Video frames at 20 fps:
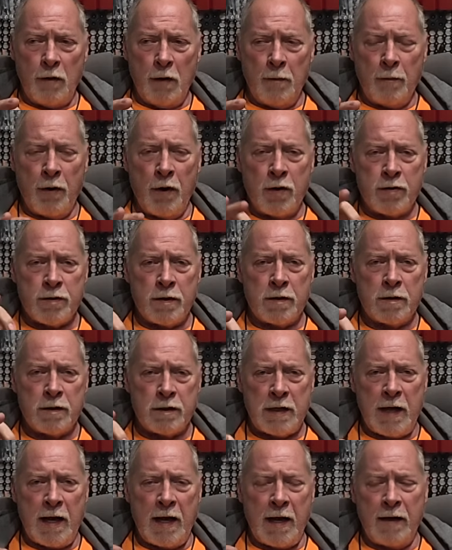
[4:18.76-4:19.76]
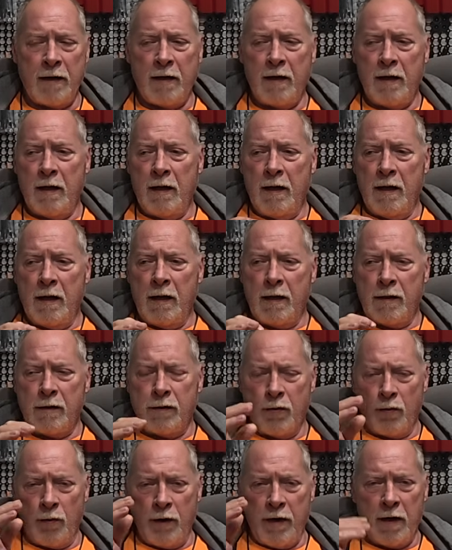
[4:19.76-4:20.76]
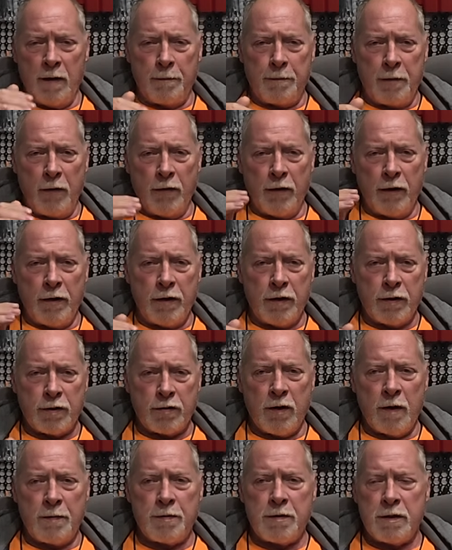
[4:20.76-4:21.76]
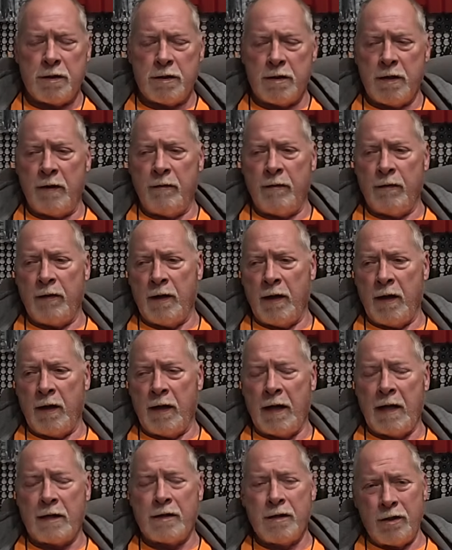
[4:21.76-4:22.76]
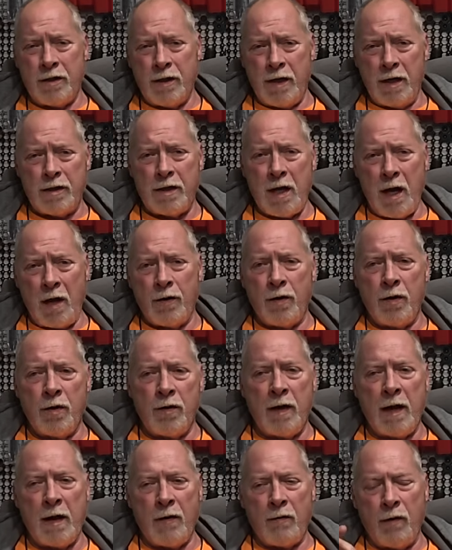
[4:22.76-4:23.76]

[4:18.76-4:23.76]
person's site to read up on the descriptions and everything, and I suggest y'all do that.